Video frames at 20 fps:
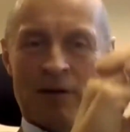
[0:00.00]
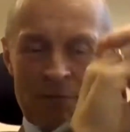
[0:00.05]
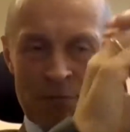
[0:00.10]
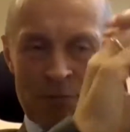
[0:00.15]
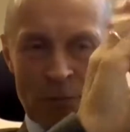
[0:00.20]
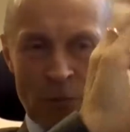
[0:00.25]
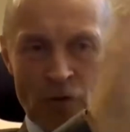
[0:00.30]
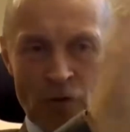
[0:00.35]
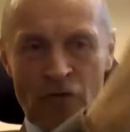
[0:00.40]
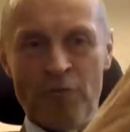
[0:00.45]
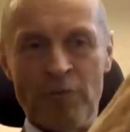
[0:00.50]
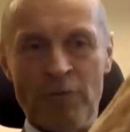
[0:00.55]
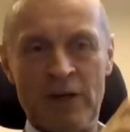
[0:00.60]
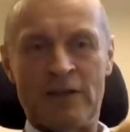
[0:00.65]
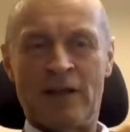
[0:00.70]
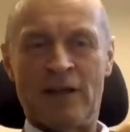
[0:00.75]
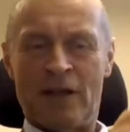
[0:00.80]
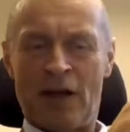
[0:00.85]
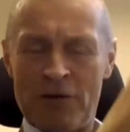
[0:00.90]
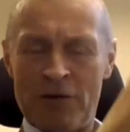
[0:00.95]

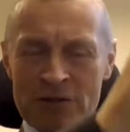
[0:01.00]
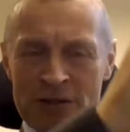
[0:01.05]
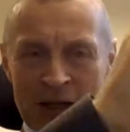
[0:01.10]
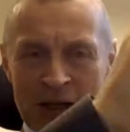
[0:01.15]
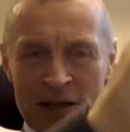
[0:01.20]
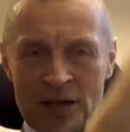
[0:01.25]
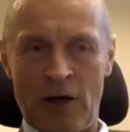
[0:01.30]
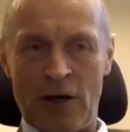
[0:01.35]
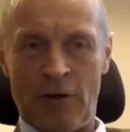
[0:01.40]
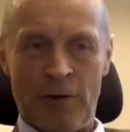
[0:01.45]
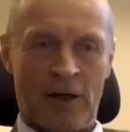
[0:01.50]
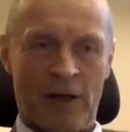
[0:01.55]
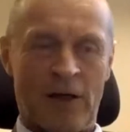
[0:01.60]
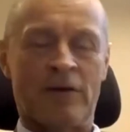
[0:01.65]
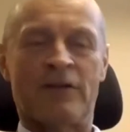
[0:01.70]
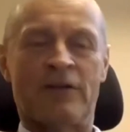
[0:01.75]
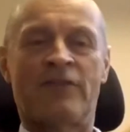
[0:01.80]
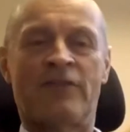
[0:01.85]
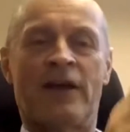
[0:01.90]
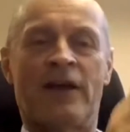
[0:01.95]
movement and how's that going?
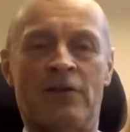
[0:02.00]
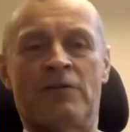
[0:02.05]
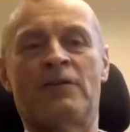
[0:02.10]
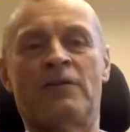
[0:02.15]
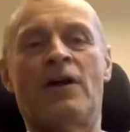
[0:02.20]
Thank you.